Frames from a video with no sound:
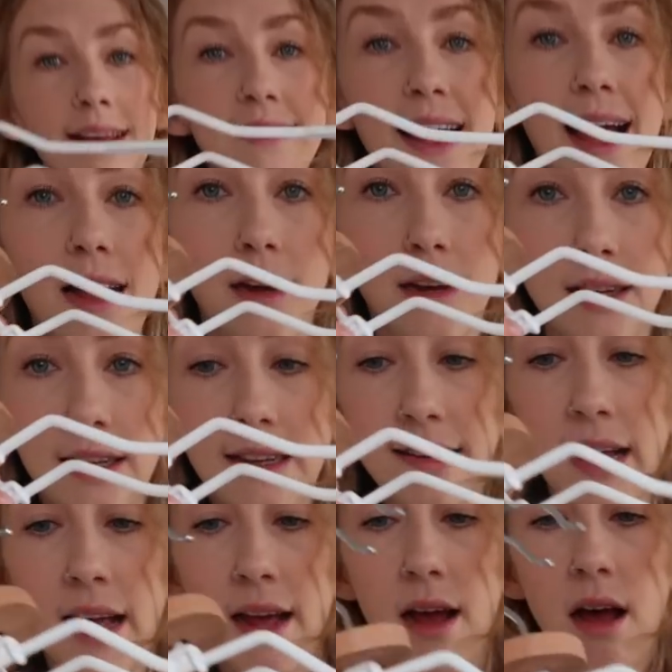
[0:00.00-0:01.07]
These
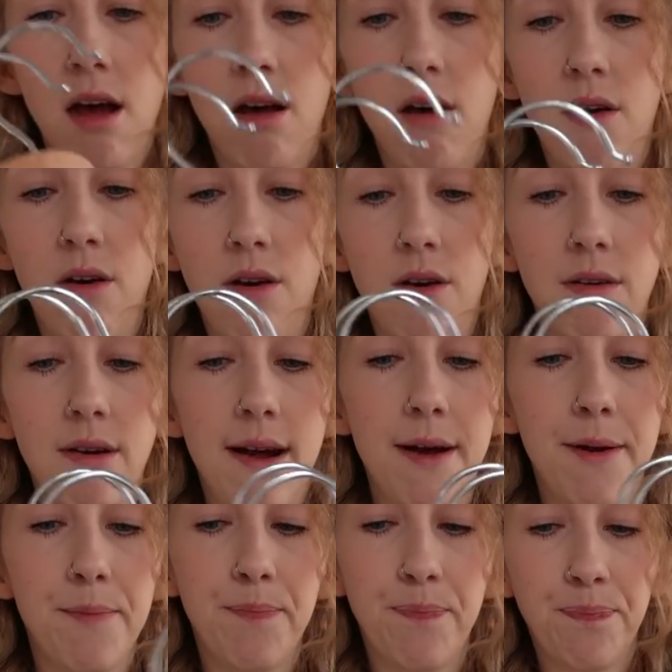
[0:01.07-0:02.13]
hangers
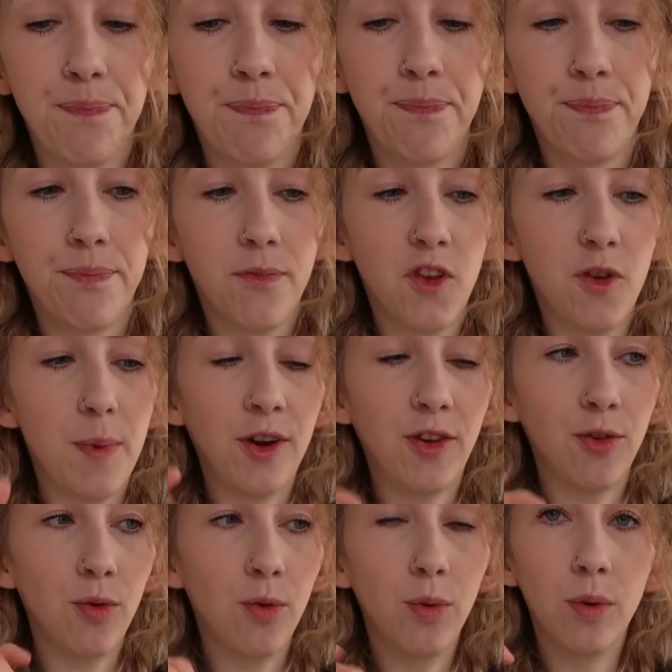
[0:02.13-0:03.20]
are
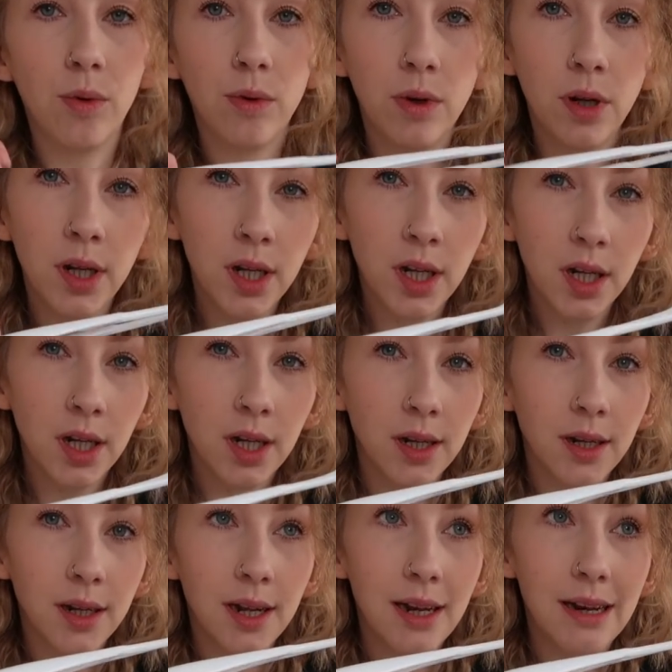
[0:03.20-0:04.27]
special
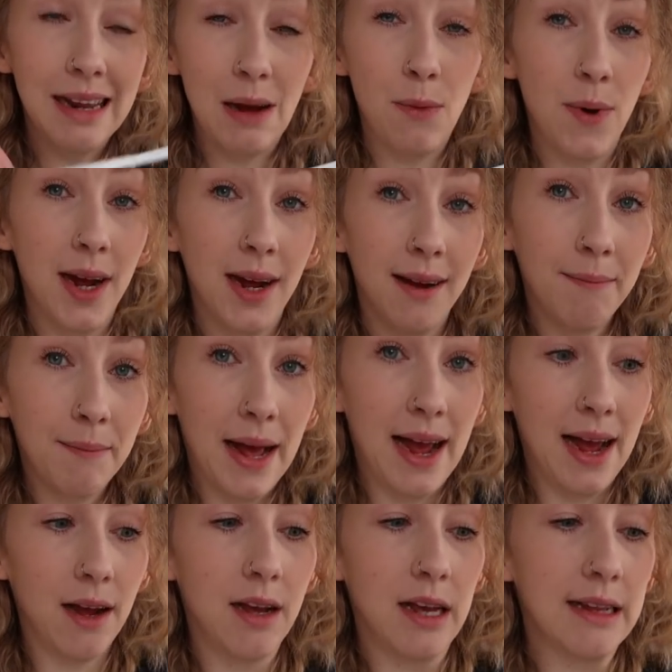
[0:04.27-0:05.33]
knitwear
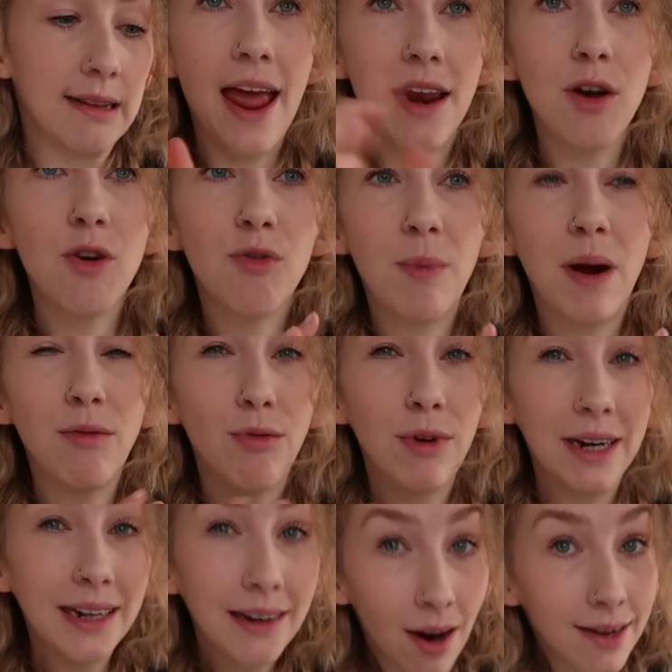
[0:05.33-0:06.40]
hangers. Any of my
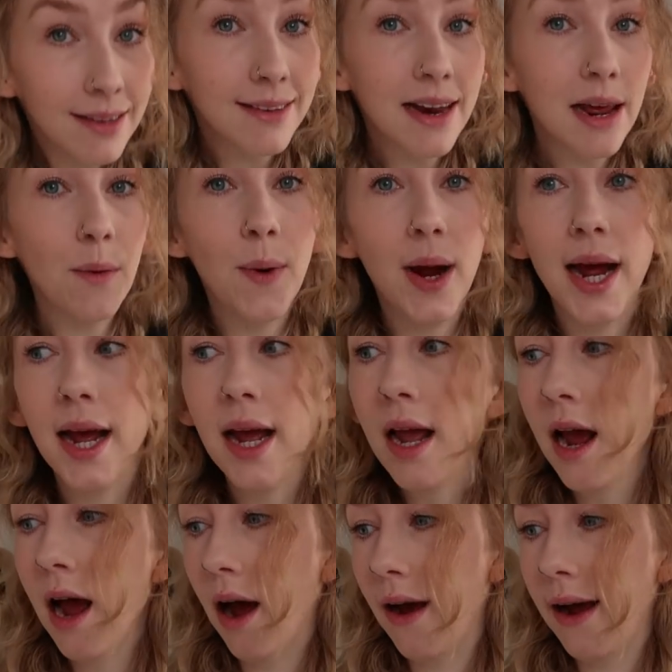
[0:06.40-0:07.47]
really nice knitwear,
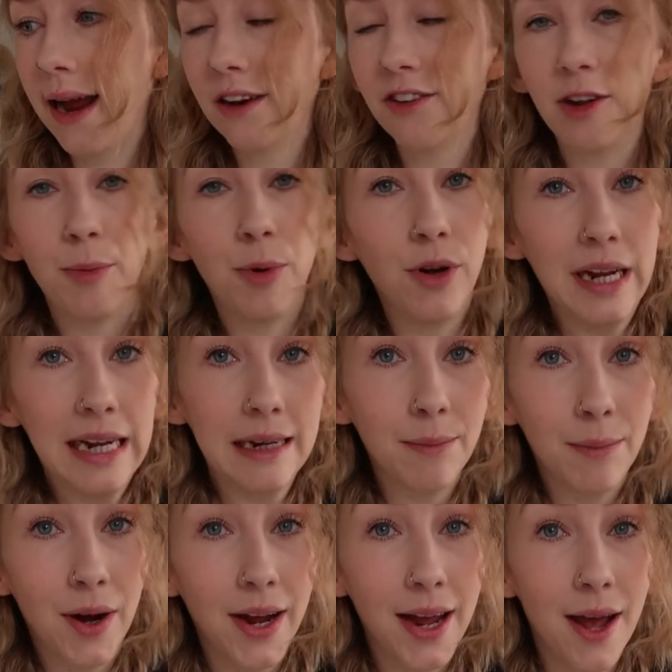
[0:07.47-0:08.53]
I actually put in
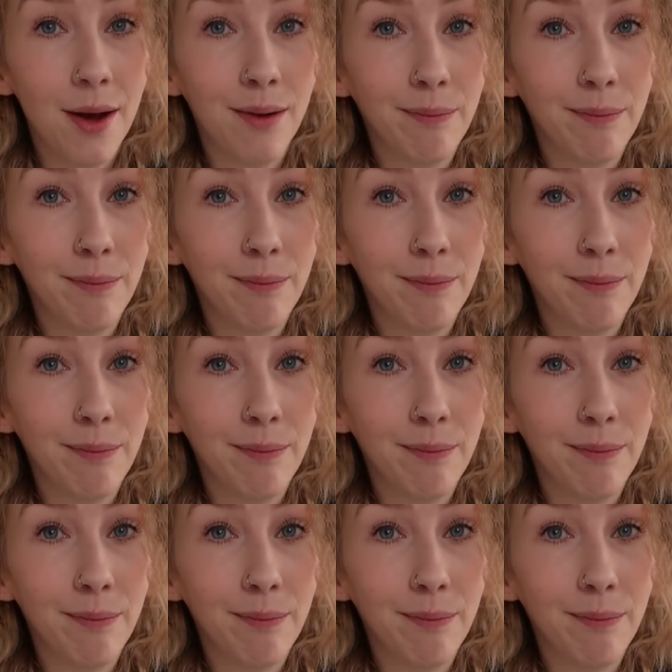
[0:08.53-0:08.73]
my